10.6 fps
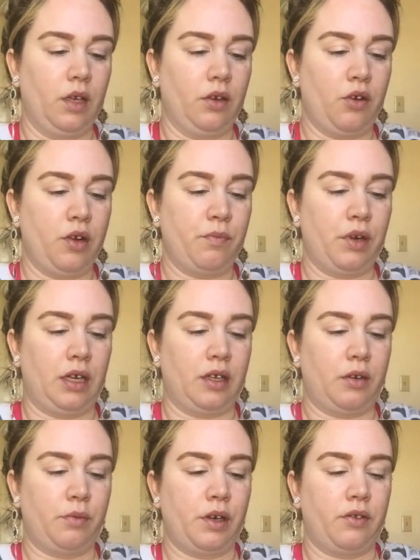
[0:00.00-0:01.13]
I'm going to go ahead and put a
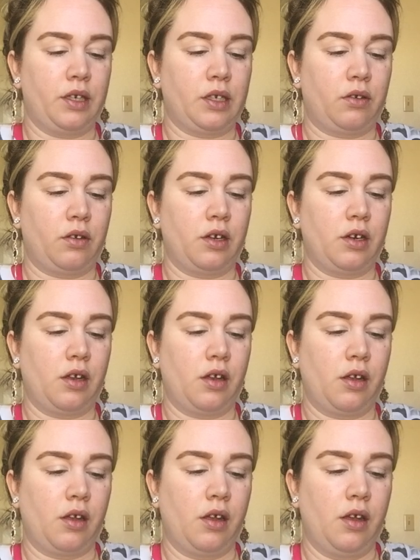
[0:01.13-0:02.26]
little bit of this on.
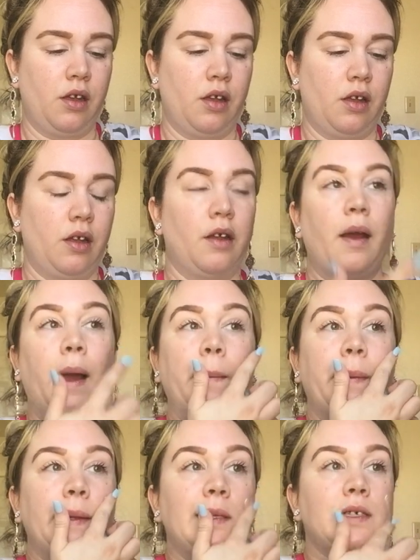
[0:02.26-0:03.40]
I
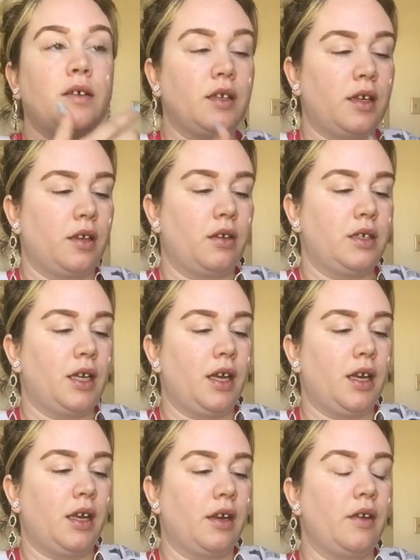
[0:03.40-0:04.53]
put this on the other
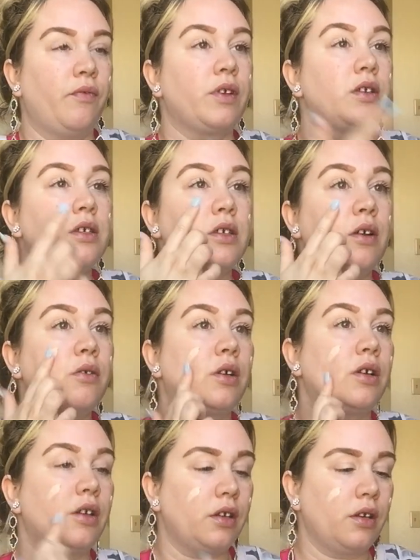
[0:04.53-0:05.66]
day and it feels so
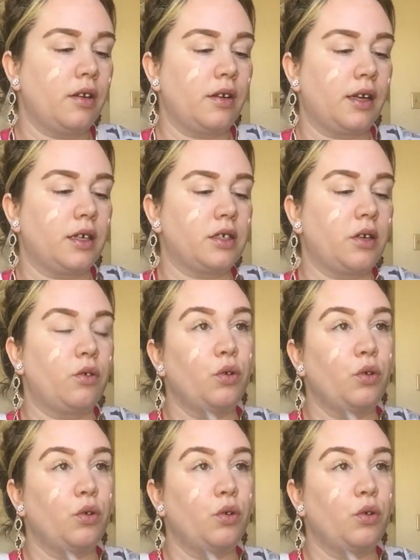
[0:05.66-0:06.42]
good, like so